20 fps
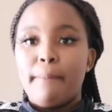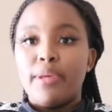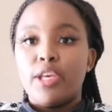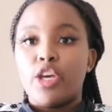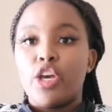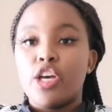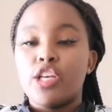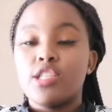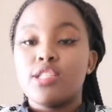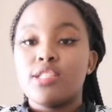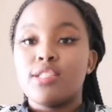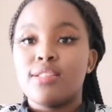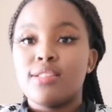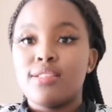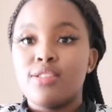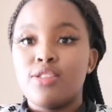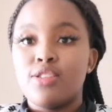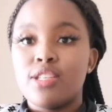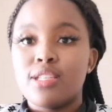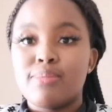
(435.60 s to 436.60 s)
because
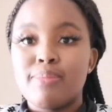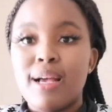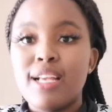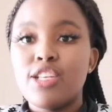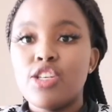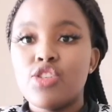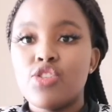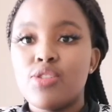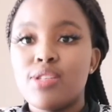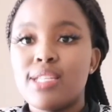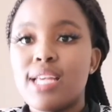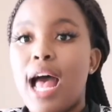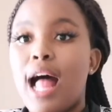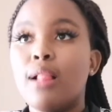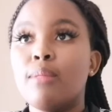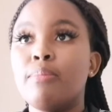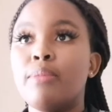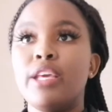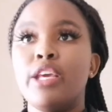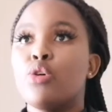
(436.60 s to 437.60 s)
as much as you
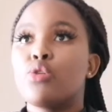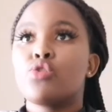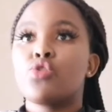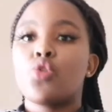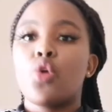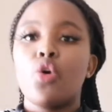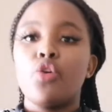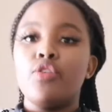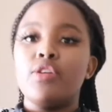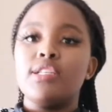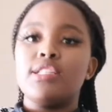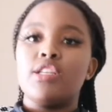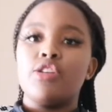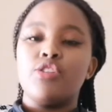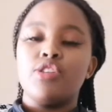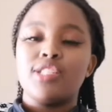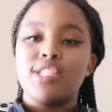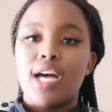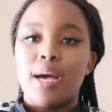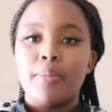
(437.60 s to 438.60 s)
tell me your stories
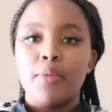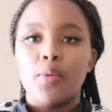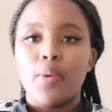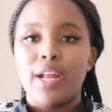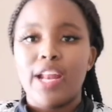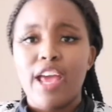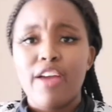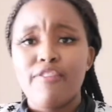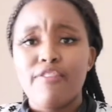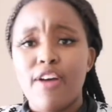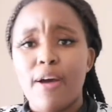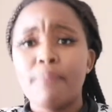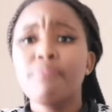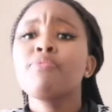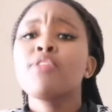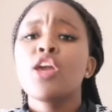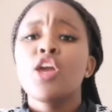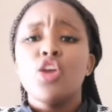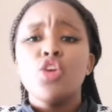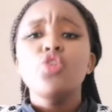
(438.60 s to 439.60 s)
and you tell me whatever,
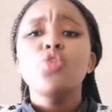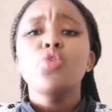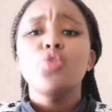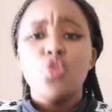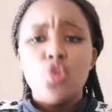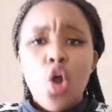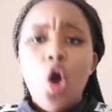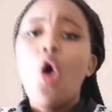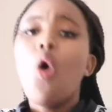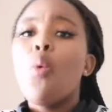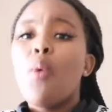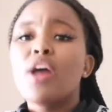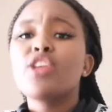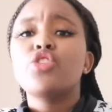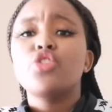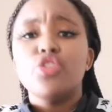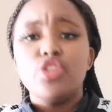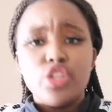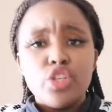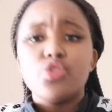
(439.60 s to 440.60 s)
you know
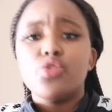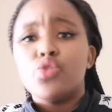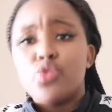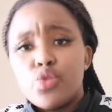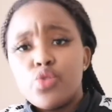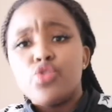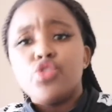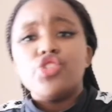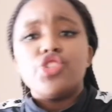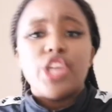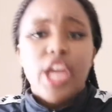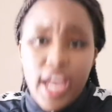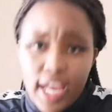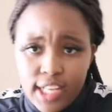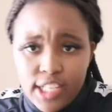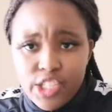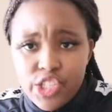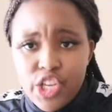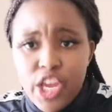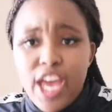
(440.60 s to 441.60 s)
what you need to do to
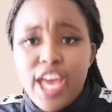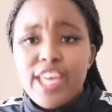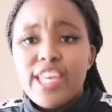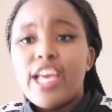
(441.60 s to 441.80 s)
change.